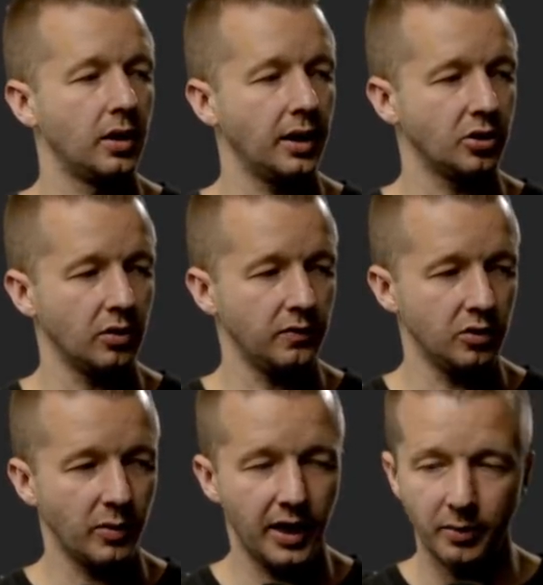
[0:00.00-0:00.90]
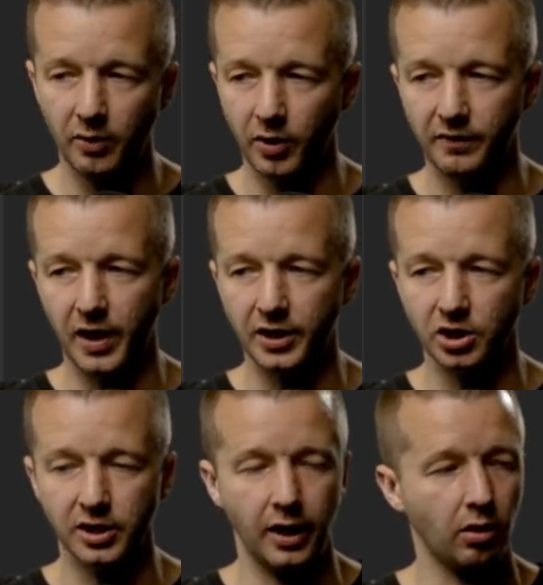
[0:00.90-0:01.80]
I should have used my eminent
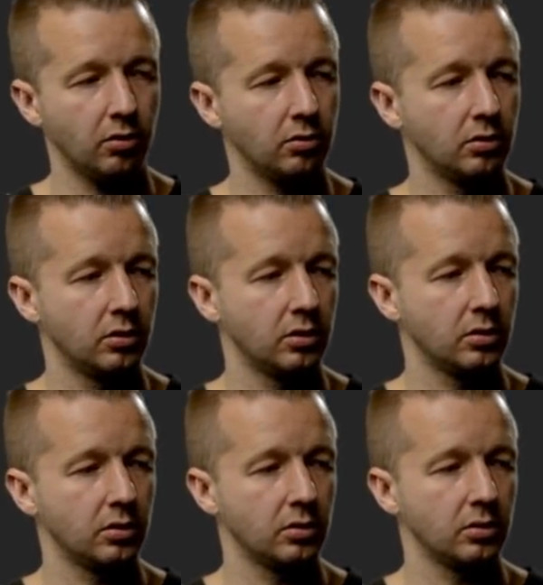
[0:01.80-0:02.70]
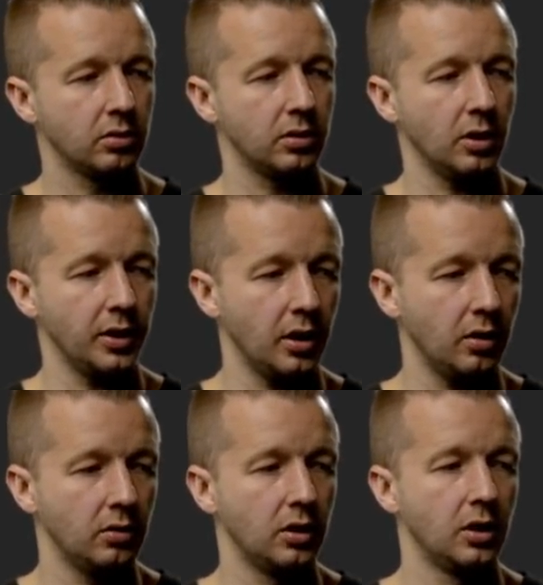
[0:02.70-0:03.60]
abbreviations there. There we go.
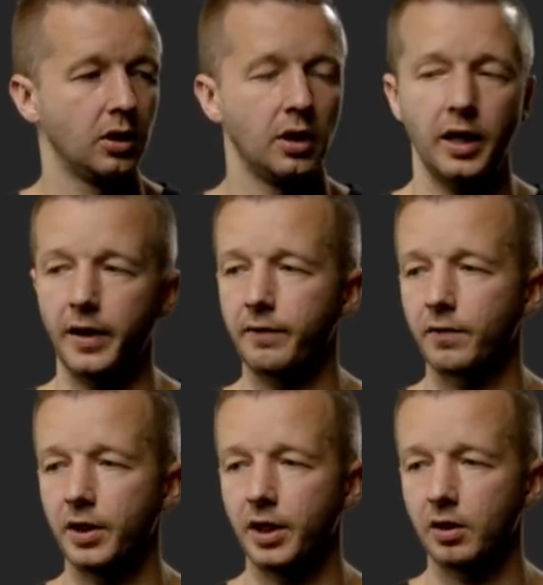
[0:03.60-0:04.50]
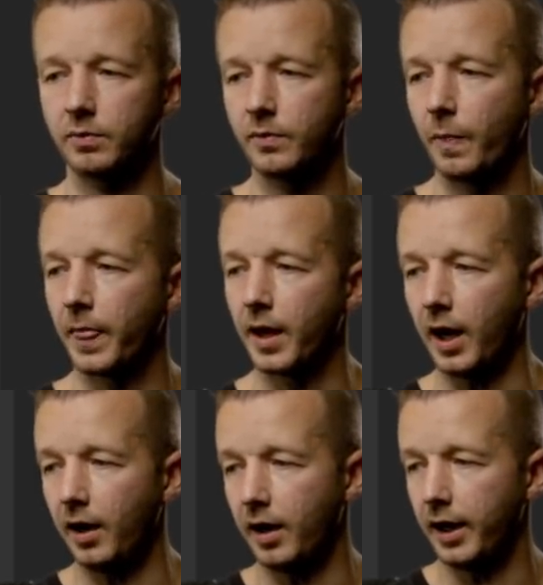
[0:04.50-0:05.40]
And then for here,
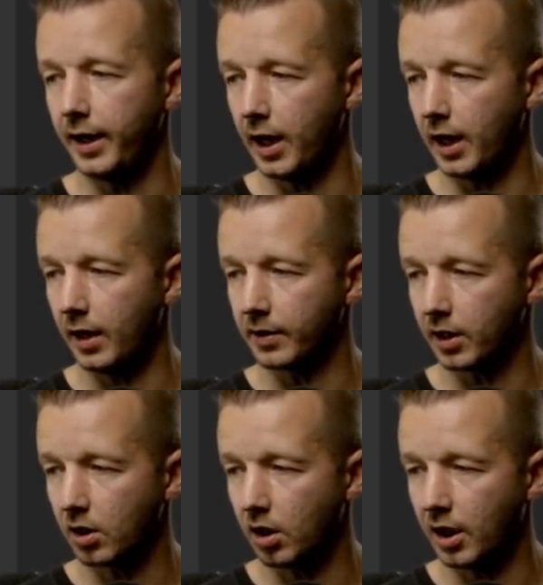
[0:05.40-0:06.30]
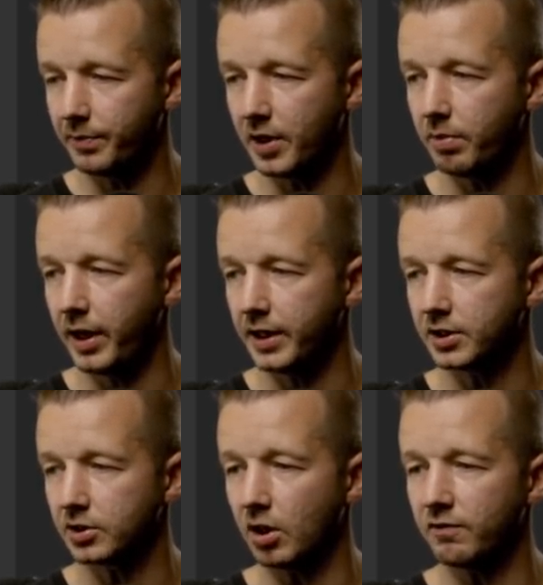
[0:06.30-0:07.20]
I, I'm going to copy and paste
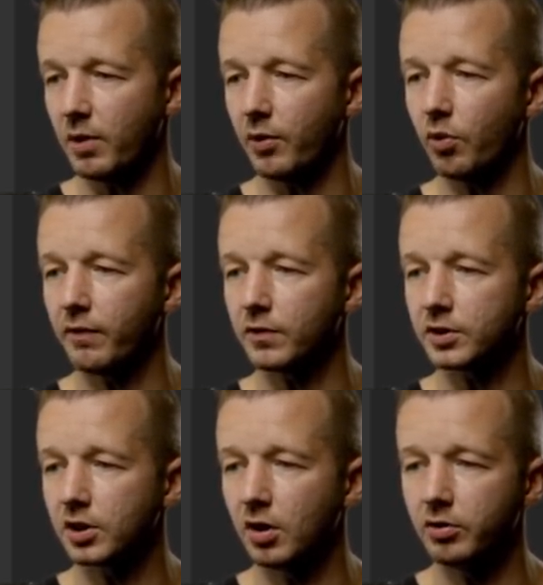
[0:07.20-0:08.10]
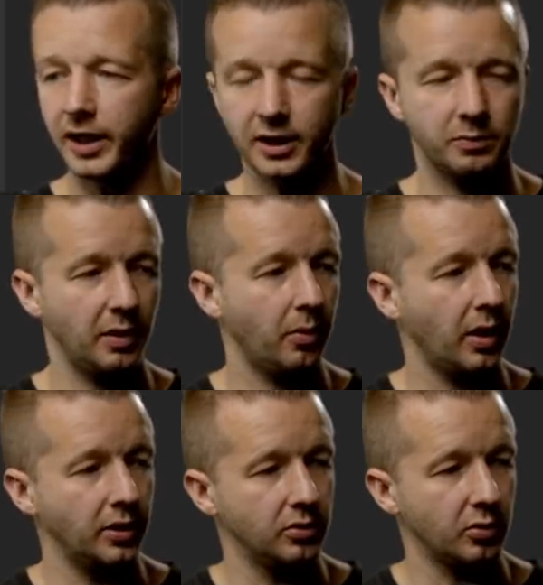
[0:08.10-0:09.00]
this off my reference code. Yes, people,
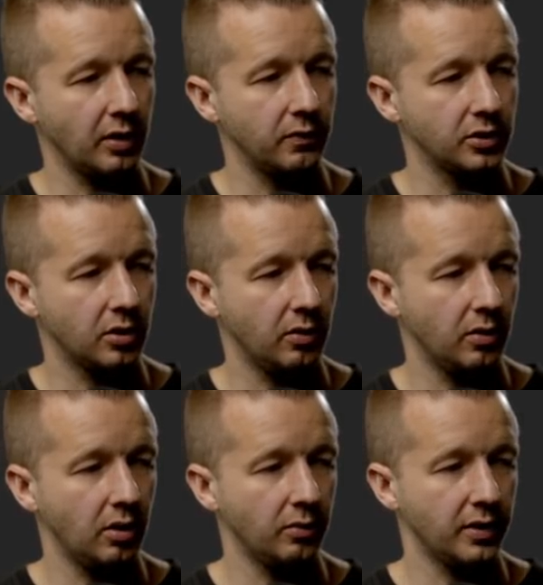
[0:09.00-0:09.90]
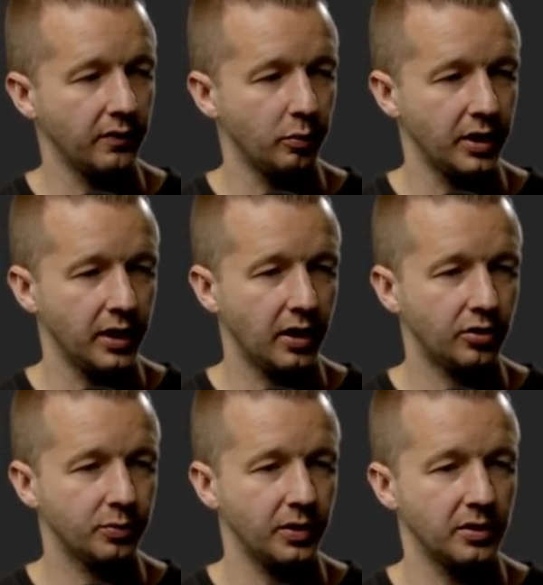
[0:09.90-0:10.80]
I use reference code along with everybody
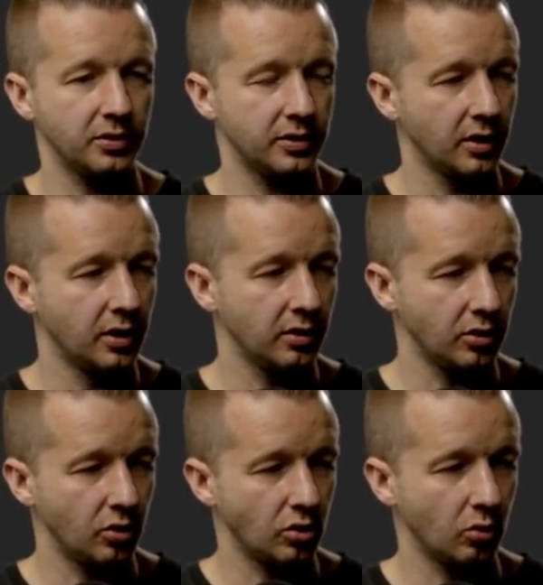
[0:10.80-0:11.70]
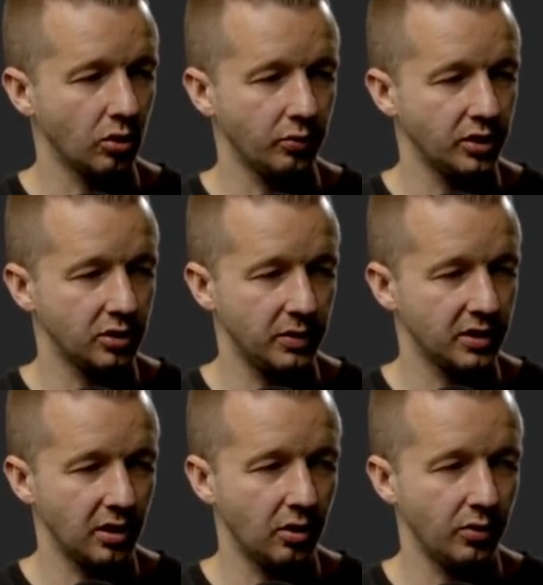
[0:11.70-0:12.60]
else because the tutorial would just be
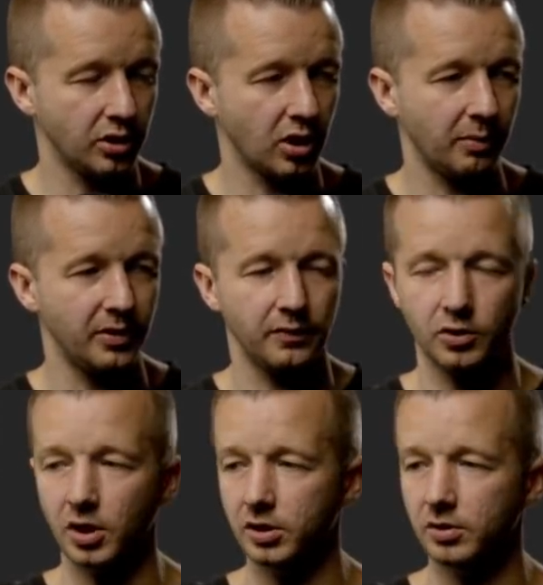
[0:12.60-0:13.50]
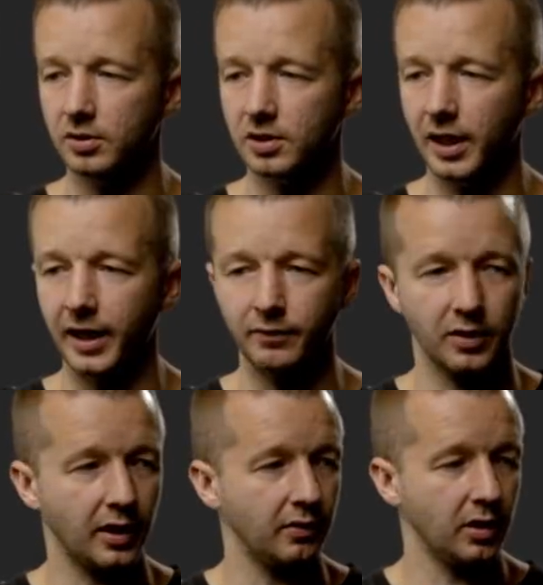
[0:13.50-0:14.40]
slow and choppy if you're trying to do this live
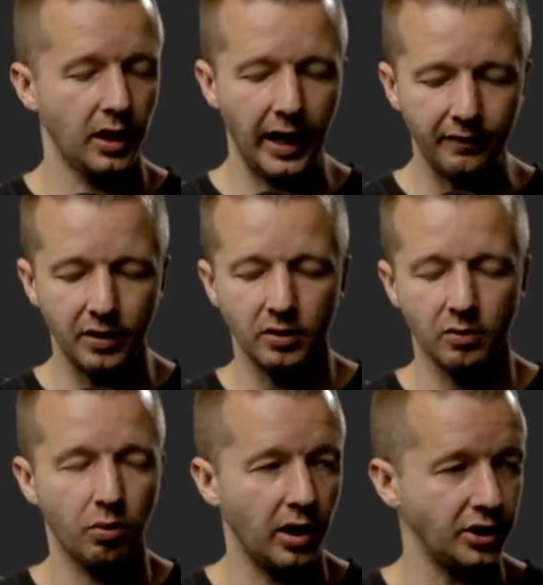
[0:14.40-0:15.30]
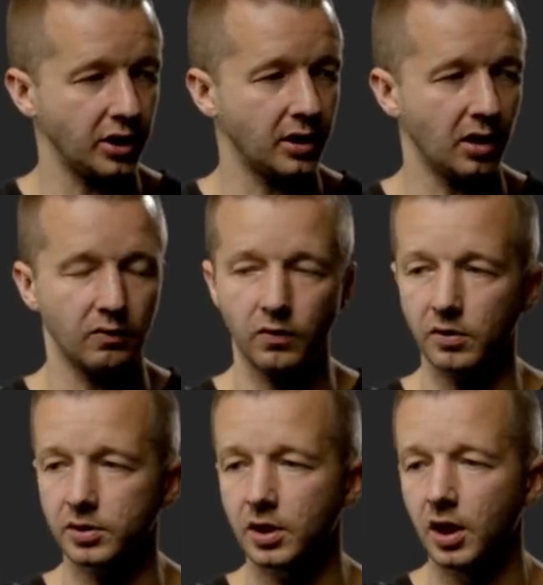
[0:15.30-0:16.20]
without having the project done
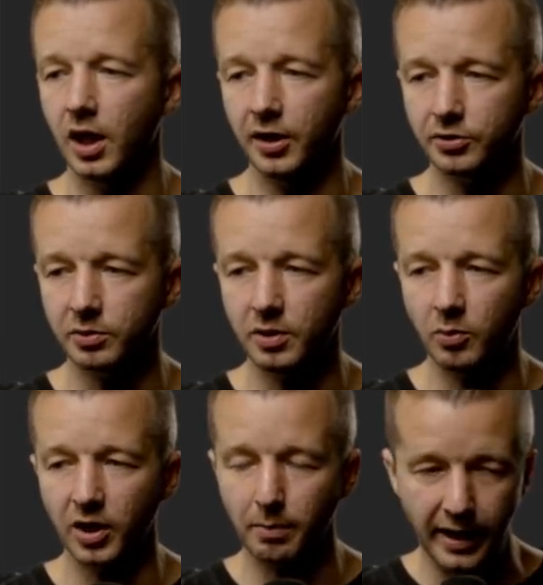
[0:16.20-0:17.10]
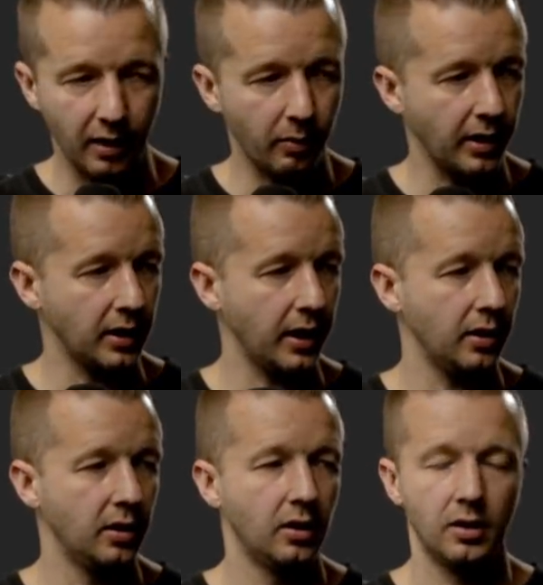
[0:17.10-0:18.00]
first. I know some people get mad about
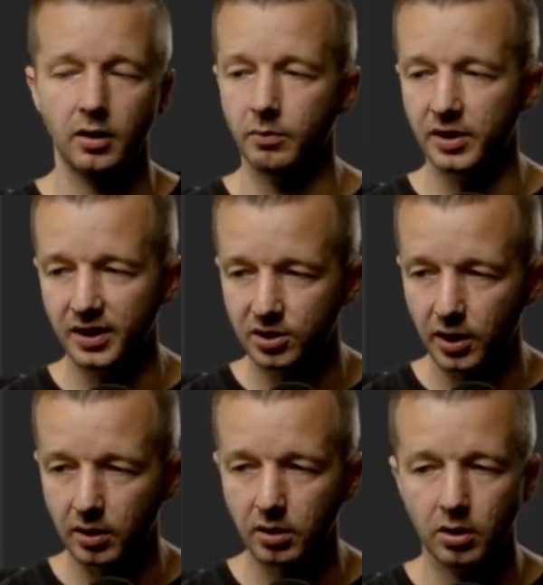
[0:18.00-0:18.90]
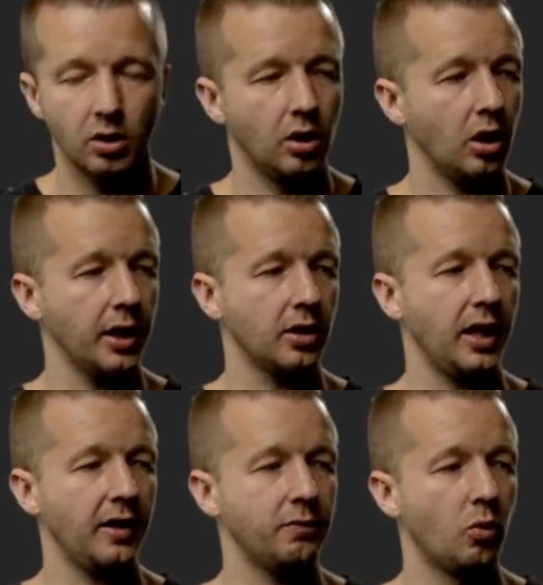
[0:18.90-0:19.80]
that, but they suck. All right,
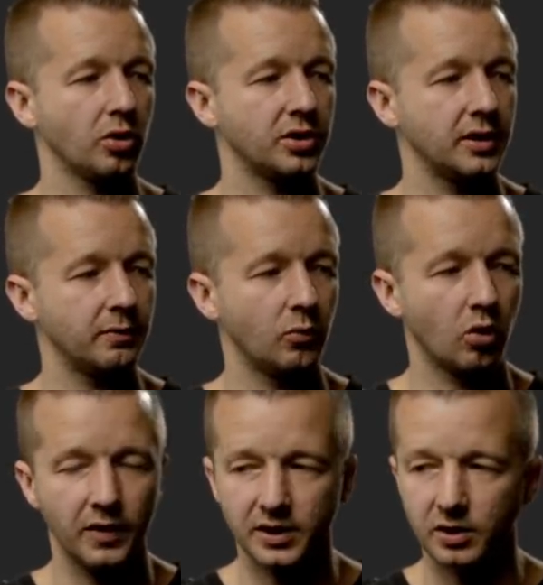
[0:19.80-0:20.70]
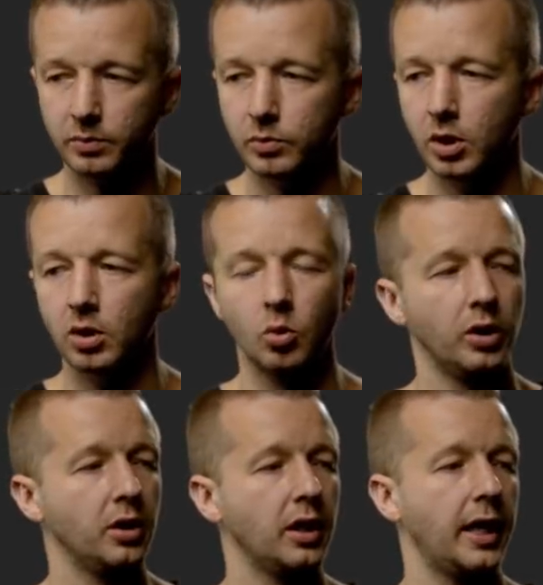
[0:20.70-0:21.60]
glassmorphism
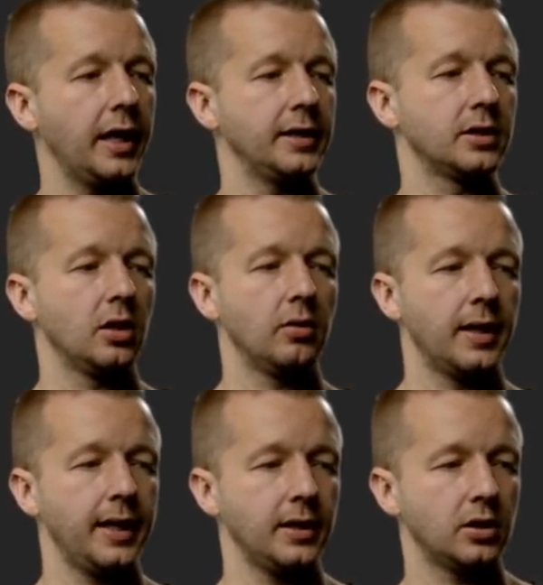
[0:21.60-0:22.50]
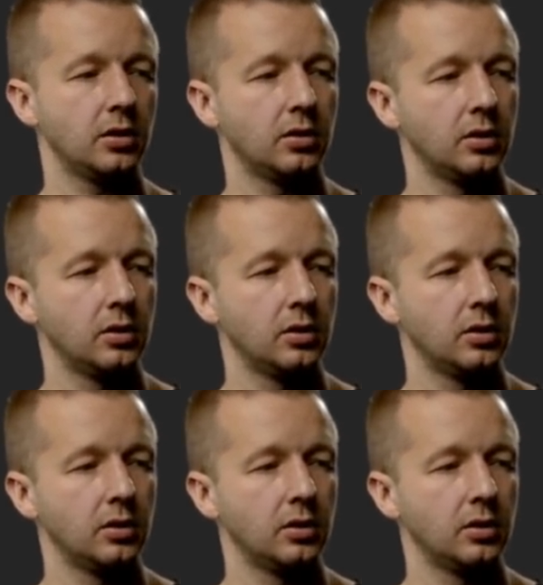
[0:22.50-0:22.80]
realized. All right.